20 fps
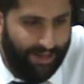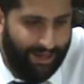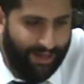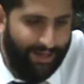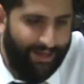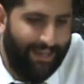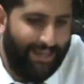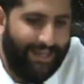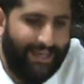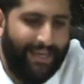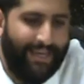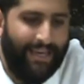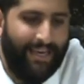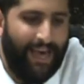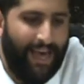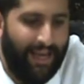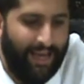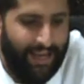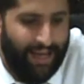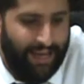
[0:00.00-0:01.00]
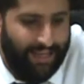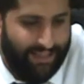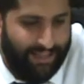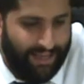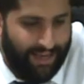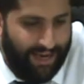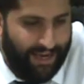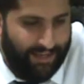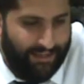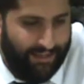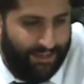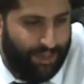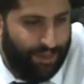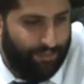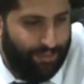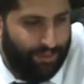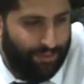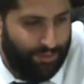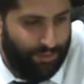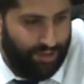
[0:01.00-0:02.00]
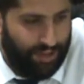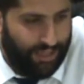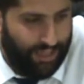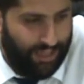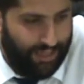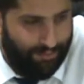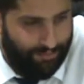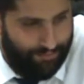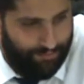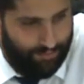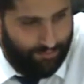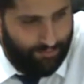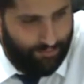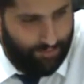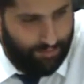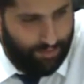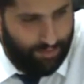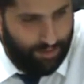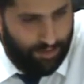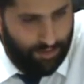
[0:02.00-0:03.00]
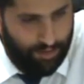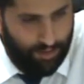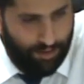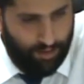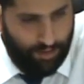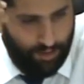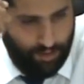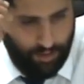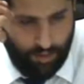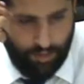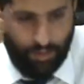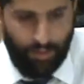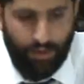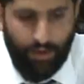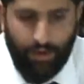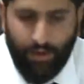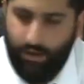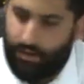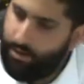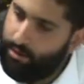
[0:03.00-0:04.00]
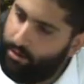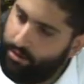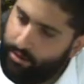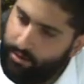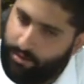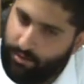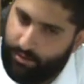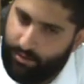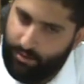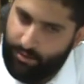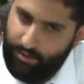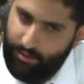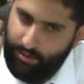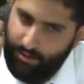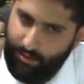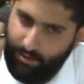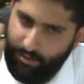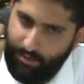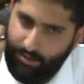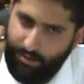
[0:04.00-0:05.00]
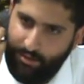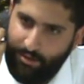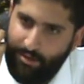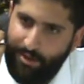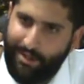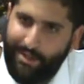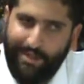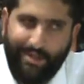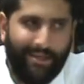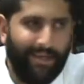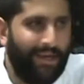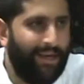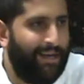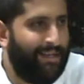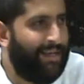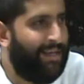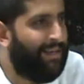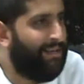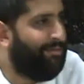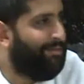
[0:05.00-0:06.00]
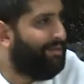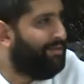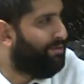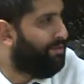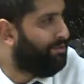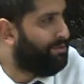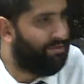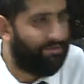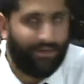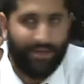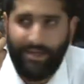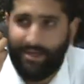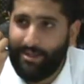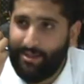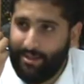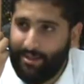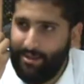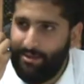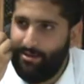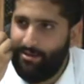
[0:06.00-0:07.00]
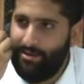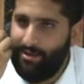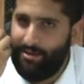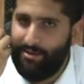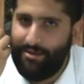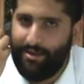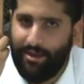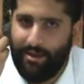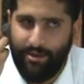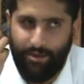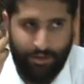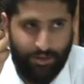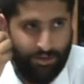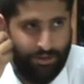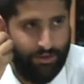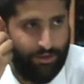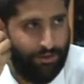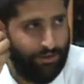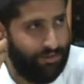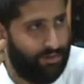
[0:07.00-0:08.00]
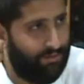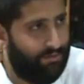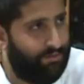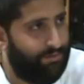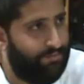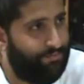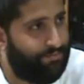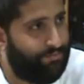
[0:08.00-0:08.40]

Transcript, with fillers: Nikiei hadat shebi Yerushalayim. The Nikiei hadat means those of clear intelligence, those of